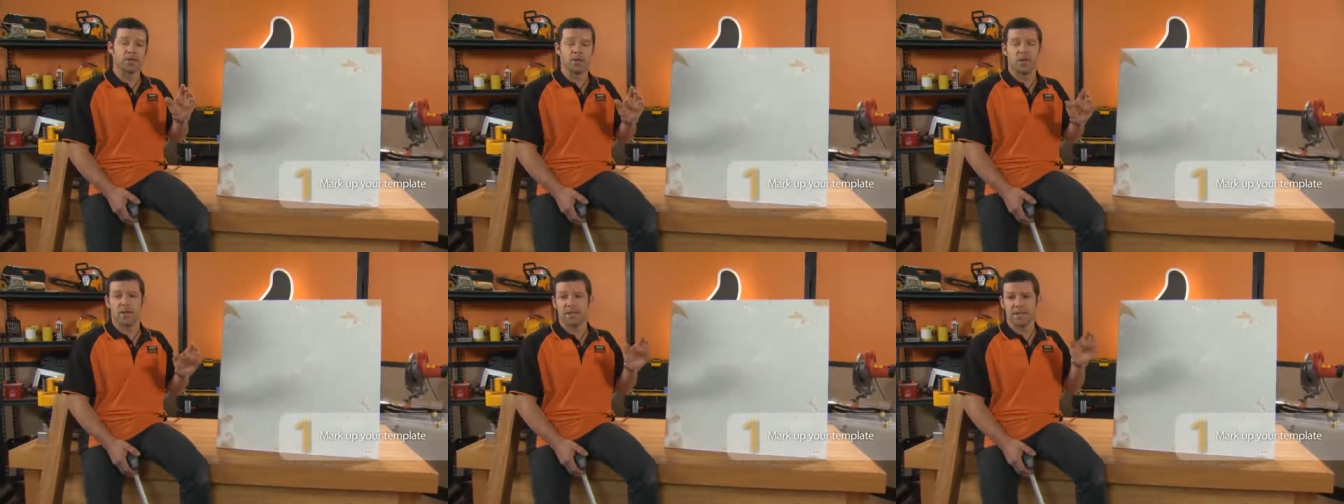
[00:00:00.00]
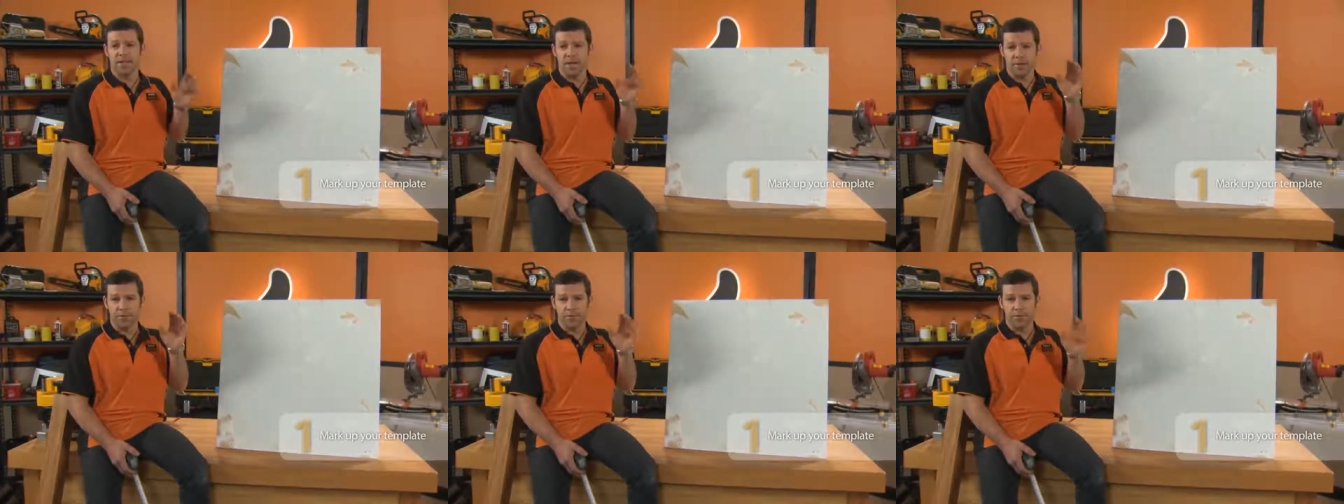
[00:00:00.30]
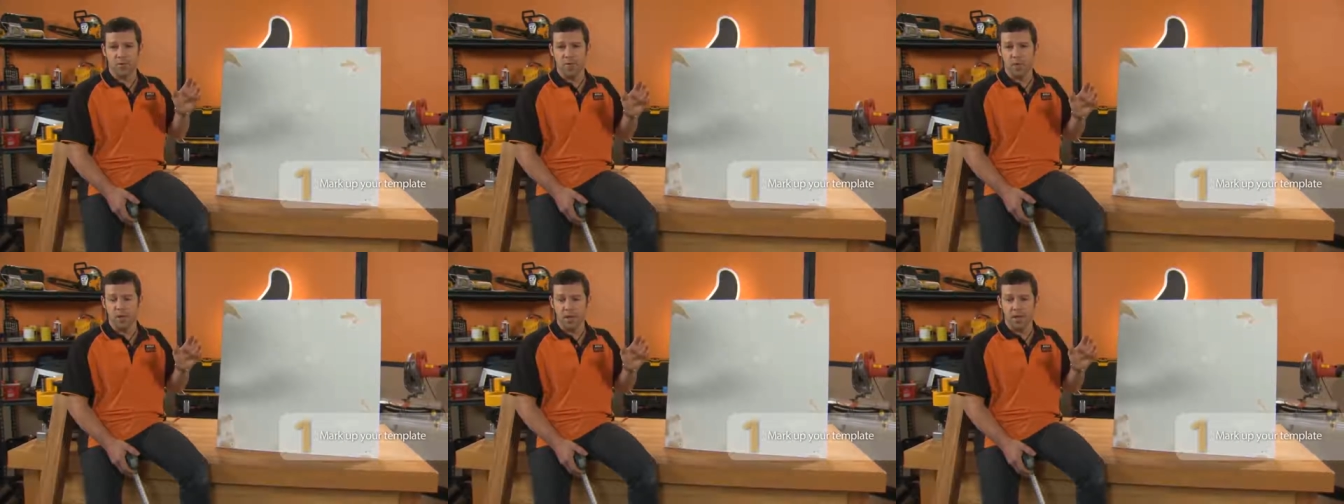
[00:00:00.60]
so I'm going to take
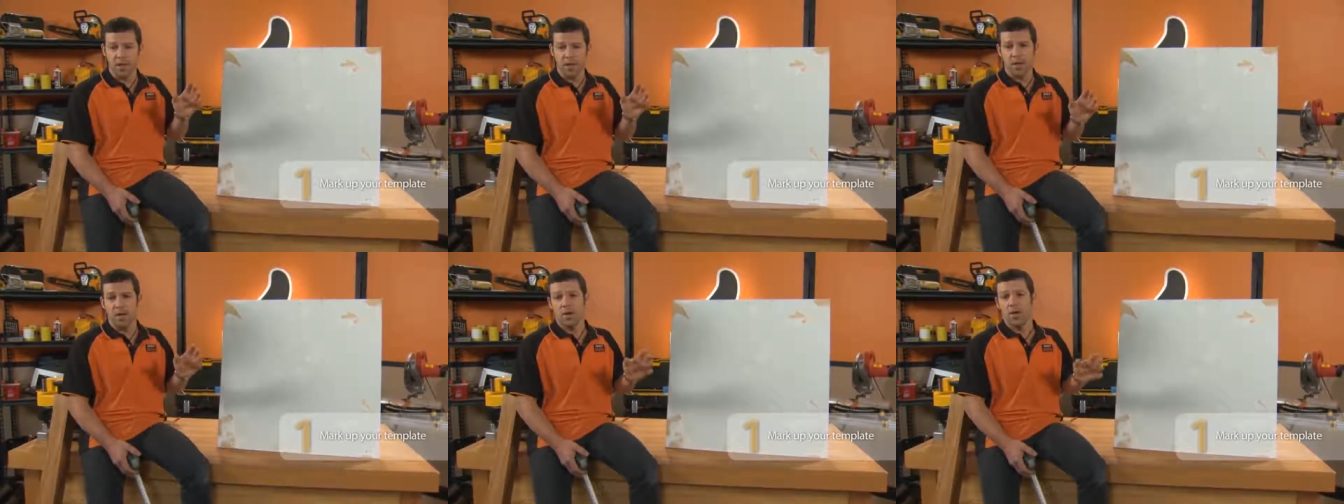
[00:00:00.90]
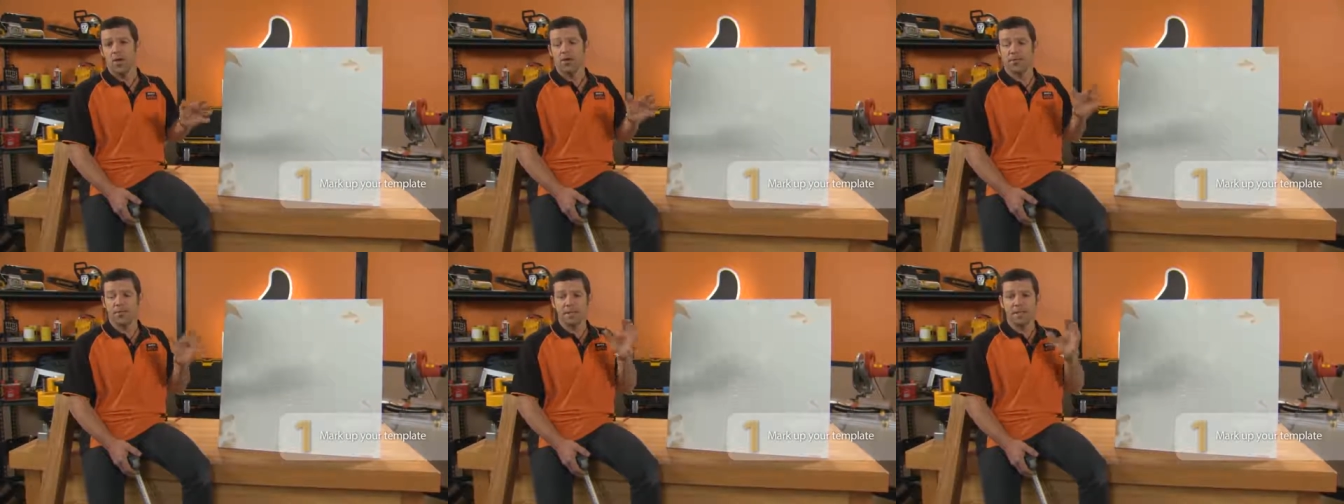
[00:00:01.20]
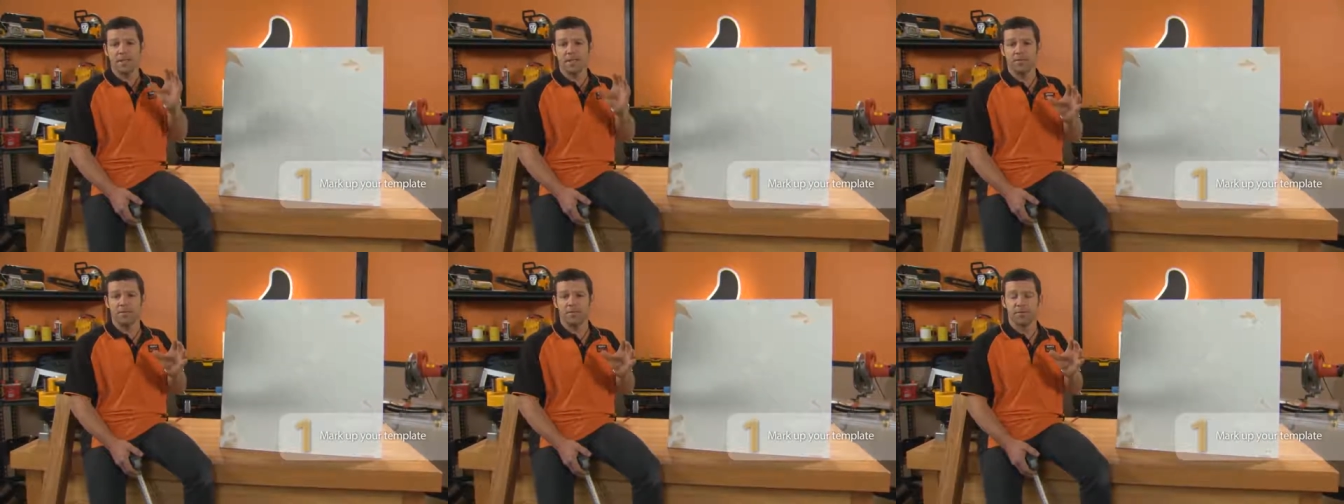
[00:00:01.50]
40 off the
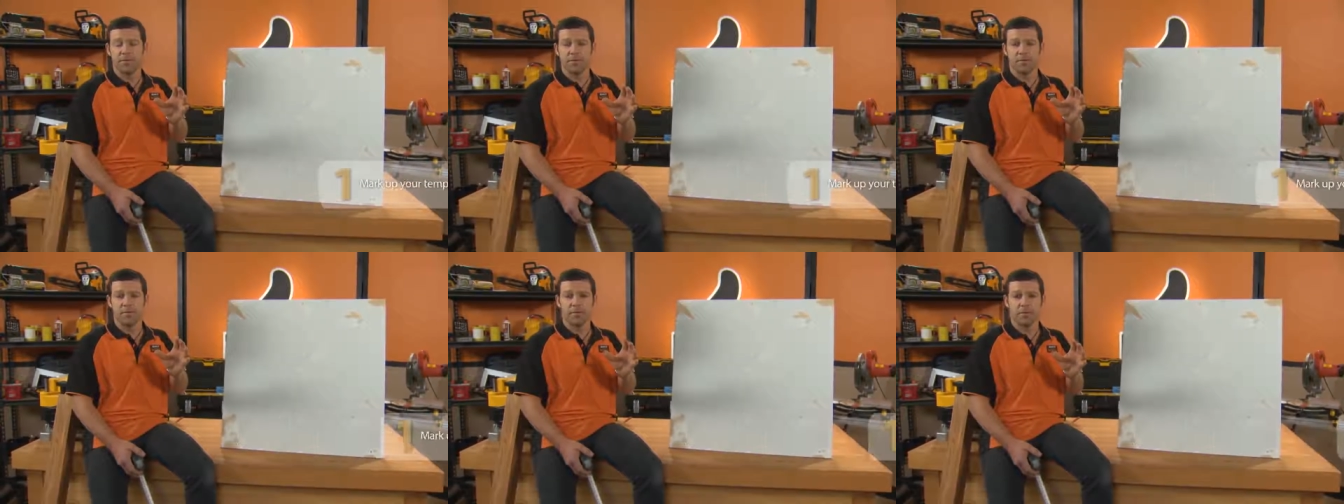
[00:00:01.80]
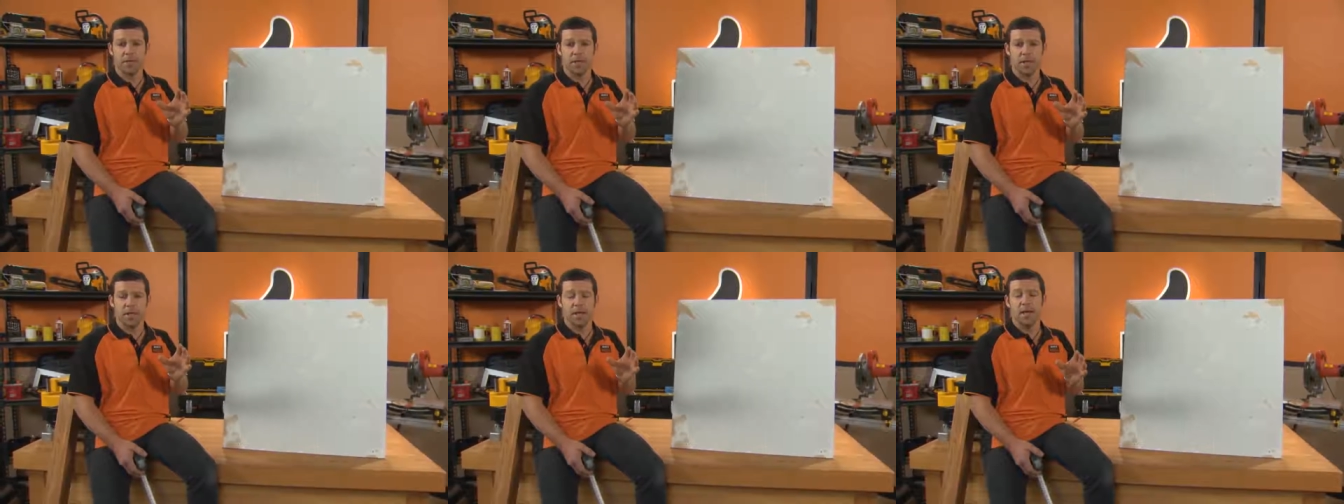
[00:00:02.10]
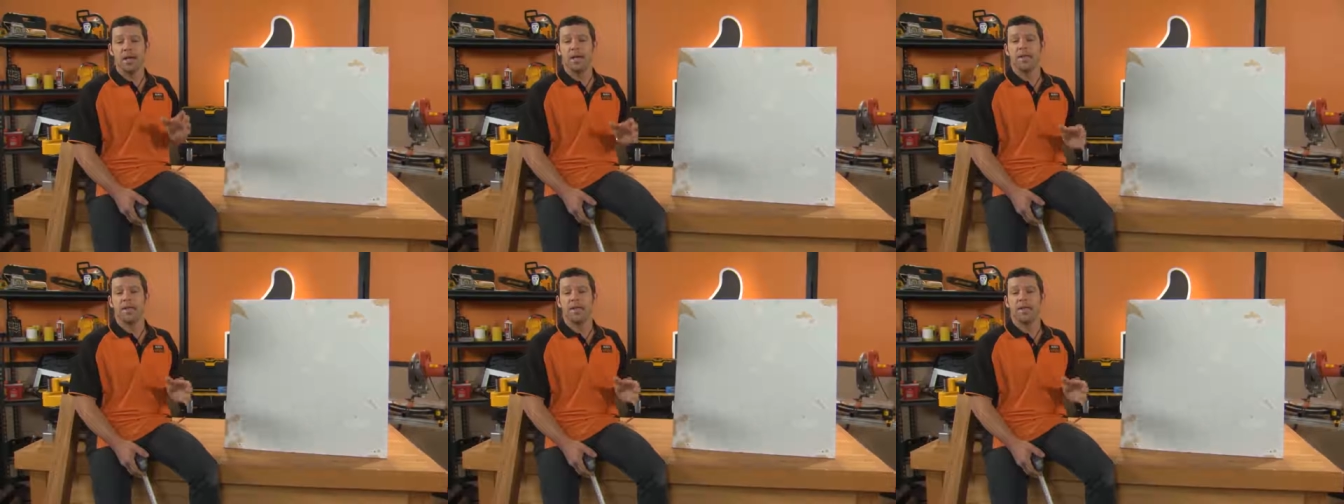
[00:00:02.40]
750.